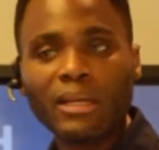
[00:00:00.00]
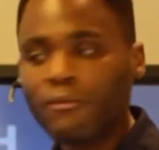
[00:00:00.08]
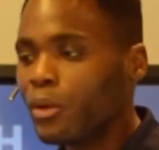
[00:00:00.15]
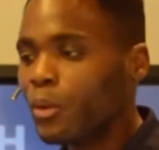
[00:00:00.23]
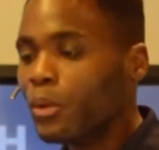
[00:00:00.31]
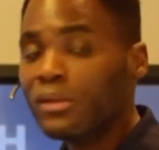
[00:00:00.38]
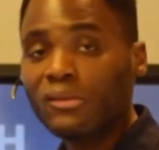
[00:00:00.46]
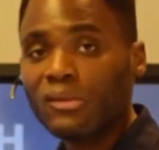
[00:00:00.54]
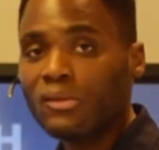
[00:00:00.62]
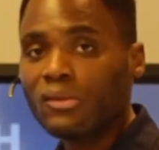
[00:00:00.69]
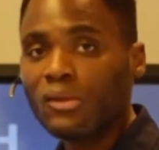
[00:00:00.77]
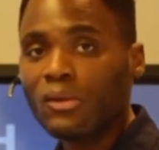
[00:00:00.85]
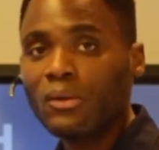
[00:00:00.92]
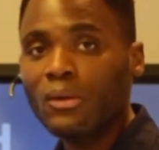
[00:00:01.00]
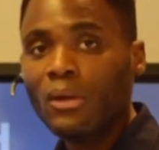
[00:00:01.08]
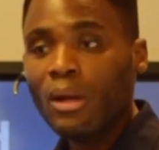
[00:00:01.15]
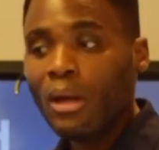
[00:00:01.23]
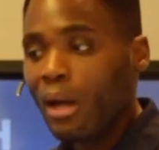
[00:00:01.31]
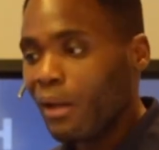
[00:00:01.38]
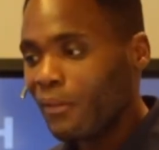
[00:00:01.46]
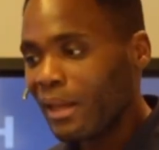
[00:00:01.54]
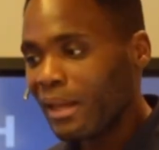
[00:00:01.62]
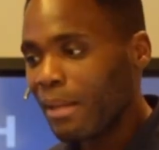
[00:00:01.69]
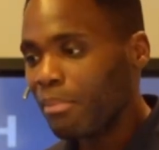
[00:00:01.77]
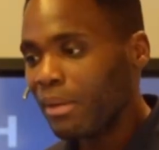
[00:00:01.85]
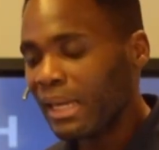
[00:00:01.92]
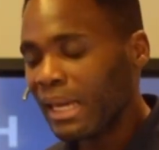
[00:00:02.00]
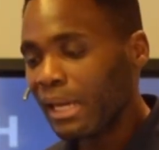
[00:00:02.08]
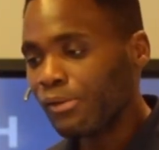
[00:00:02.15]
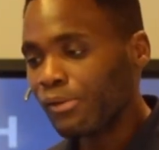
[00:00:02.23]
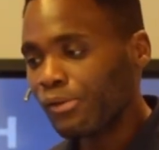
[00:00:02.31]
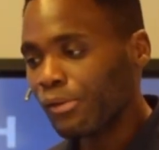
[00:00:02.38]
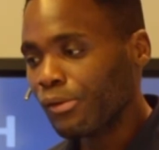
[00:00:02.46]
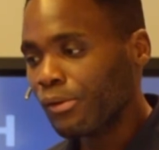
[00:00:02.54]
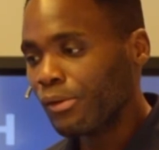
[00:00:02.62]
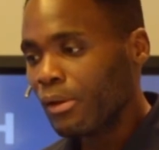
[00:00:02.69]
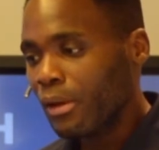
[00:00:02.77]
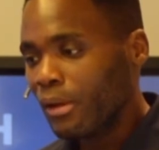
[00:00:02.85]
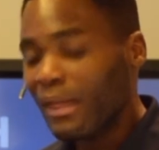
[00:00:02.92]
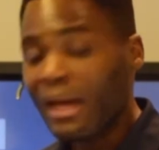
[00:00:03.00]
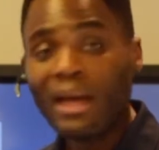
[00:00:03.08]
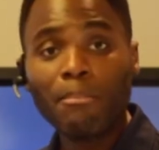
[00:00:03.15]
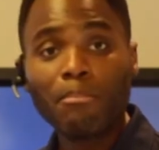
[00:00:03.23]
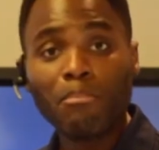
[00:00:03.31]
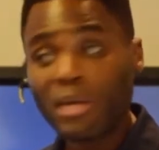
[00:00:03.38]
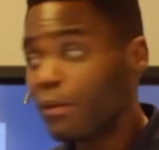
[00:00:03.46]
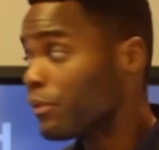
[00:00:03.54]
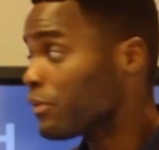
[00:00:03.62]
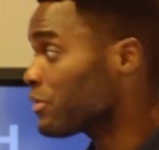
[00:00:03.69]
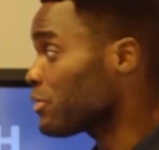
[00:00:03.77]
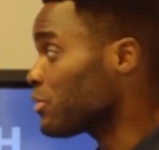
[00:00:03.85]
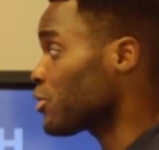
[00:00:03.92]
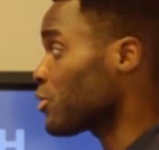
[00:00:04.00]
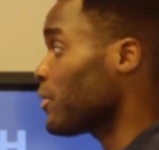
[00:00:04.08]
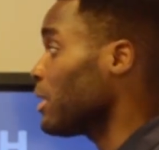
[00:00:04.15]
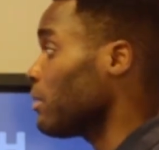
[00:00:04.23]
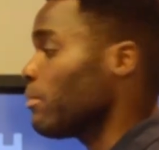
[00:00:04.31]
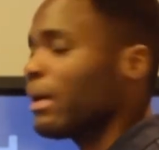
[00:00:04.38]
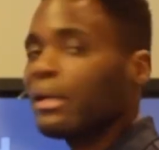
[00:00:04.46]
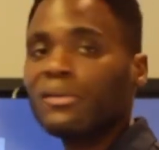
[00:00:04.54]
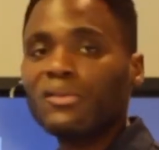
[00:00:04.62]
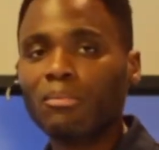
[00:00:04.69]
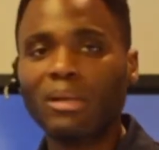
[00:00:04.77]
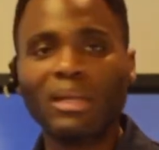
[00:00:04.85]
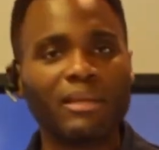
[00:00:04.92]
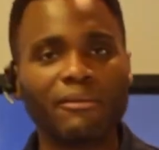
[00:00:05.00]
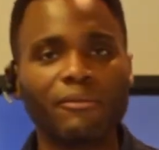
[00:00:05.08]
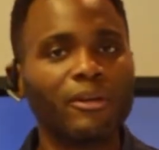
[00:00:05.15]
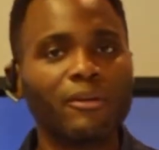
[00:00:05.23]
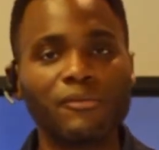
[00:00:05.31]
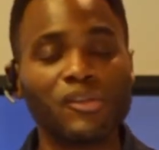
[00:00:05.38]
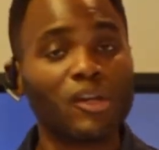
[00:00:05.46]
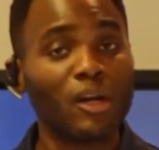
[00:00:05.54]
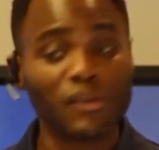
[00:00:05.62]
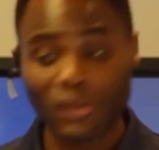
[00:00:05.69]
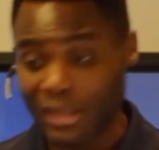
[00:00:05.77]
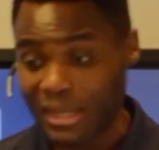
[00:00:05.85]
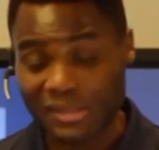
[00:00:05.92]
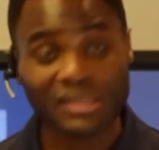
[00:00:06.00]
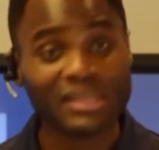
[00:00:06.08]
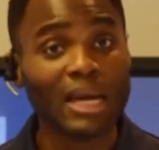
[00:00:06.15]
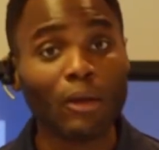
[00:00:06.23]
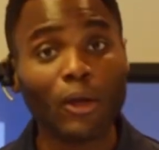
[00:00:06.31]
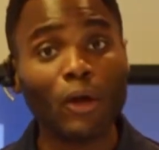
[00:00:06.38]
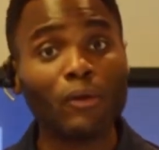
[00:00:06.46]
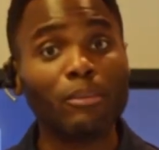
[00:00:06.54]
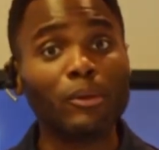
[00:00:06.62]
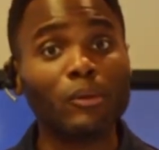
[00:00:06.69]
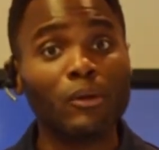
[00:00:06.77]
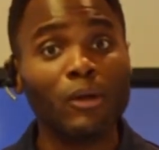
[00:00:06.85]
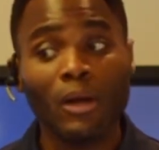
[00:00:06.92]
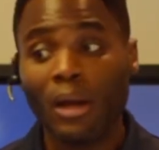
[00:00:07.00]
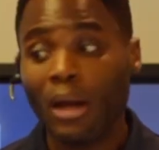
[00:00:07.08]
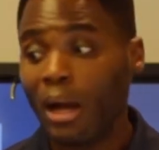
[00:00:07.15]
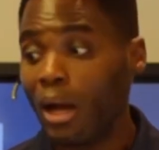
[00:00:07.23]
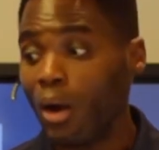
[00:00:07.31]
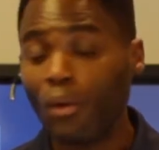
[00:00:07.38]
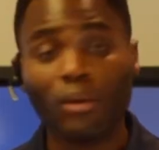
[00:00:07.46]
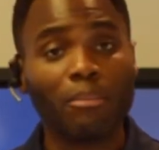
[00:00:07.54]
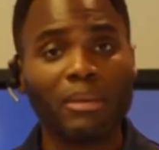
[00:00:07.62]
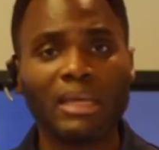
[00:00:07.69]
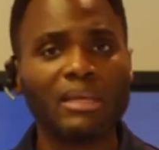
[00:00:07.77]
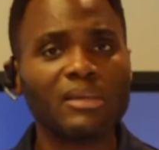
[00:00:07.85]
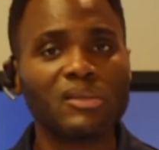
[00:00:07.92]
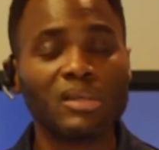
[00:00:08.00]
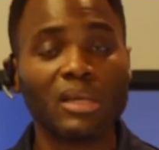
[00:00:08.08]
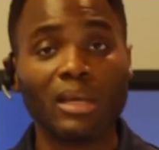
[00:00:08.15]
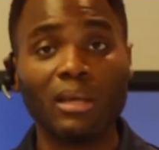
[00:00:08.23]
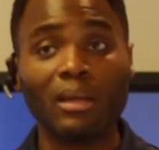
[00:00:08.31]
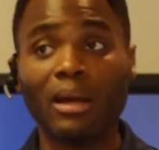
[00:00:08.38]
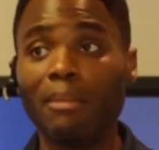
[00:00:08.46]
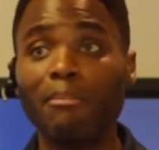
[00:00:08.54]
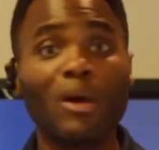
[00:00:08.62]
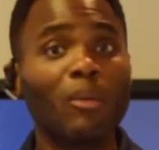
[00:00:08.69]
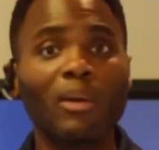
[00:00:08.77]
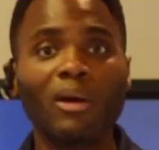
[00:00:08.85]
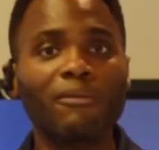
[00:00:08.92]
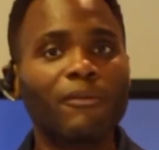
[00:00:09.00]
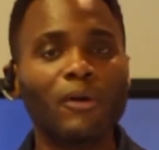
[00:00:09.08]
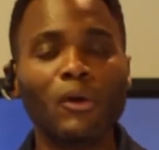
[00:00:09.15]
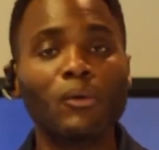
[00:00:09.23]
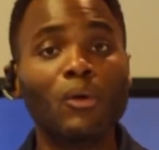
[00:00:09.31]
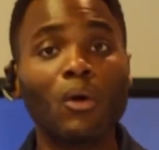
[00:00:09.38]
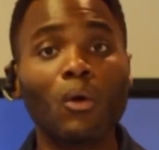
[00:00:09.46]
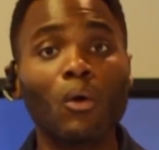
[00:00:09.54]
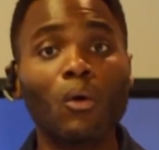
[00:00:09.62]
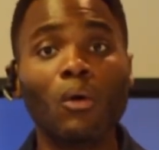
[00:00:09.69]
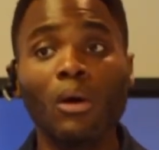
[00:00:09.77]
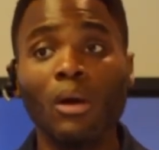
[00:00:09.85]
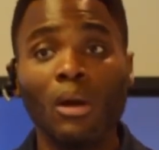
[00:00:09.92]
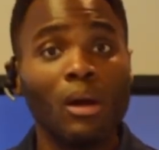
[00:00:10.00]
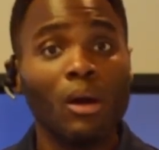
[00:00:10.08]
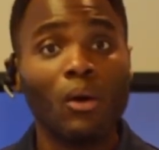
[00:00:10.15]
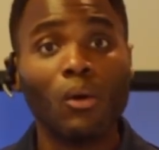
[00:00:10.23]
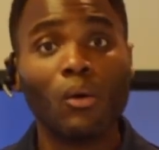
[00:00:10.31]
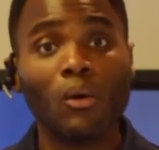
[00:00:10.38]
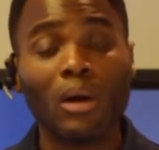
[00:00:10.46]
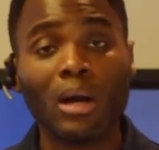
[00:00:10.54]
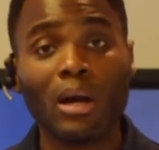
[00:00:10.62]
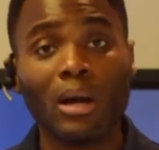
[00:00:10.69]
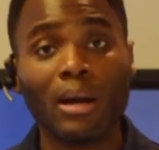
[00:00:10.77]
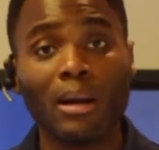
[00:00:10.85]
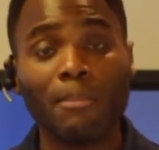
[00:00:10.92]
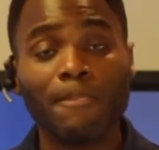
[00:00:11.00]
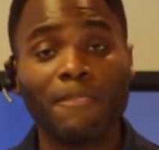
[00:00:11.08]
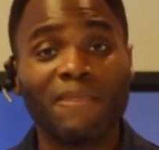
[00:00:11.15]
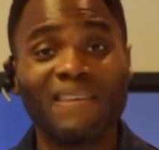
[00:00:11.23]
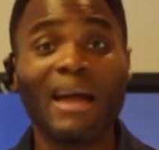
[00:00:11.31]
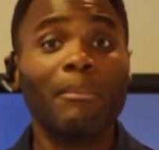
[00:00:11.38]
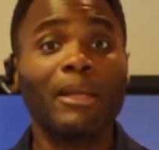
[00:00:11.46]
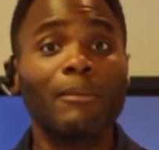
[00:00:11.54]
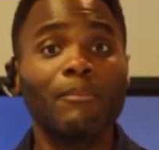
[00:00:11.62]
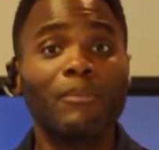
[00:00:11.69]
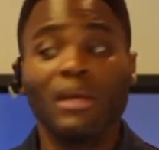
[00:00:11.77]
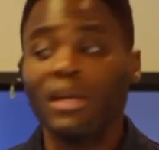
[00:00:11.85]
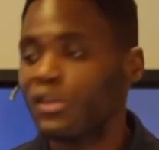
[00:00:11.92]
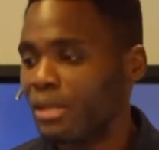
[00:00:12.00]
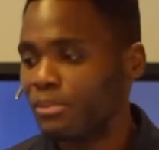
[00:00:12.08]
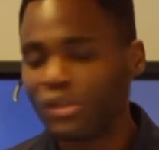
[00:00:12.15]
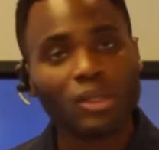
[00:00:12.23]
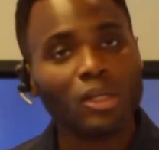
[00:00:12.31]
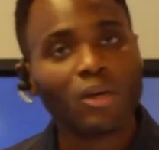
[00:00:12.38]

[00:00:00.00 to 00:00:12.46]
if we wanted to, and that application that mirrors the screen back is completely free of charge and is downloadable on a PC, a mobile phone, or a tablet. So I'm just going to